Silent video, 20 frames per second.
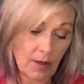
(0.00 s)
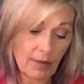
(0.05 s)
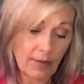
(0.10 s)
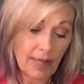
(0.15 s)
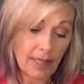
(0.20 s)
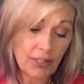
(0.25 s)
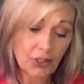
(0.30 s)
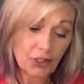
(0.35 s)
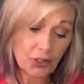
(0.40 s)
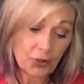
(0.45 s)

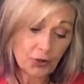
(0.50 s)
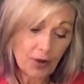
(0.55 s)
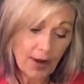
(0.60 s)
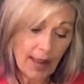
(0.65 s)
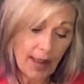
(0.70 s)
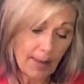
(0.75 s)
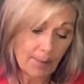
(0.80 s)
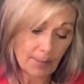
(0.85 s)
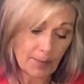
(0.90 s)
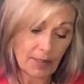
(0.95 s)
That's your
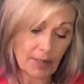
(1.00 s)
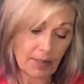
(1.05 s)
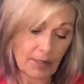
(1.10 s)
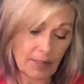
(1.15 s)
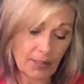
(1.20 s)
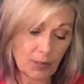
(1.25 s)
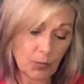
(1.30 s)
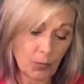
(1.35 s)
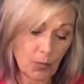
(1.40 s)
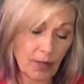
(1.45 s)

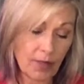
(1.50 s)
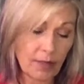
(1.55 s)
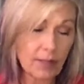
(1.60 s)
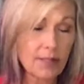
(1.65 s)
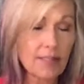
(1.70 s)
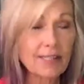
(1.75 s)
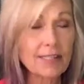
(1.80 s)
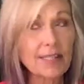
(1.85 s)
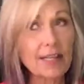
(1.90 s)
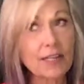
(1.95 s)
happiness, what
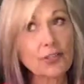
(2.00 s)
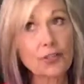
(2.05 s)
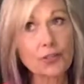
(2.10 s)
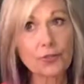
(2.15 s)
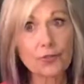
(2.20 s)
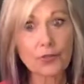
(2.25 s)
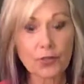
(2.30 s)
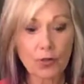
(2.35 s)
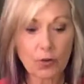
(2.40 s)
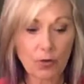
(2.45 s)
sets
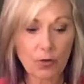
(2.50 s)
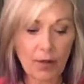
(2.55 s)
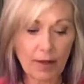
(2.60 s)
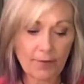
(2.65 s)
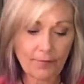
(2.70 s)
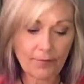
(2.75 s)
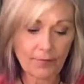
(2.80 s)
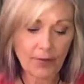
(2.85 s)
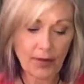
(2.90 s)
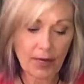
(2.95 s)
your soul
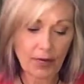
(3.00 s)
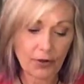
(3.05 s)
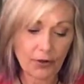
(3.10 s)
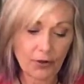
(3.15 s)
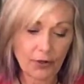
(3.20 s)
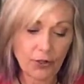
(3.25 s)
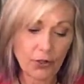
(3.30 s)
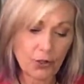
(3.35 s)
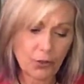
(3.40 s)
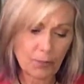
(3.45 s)
on
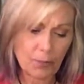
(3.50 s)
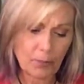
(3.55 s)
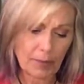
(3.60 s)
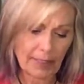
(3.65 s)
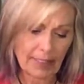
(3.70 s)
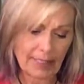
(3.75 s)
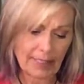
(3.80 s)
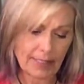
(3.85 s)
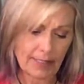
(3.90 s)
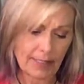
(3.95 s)
fire, your
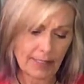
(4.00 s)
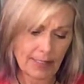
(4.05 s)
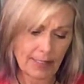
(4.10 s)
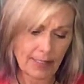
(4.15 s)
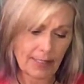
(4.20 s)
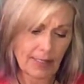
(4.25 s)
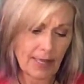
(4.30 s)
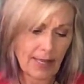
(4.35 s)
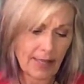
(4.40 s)
bliss.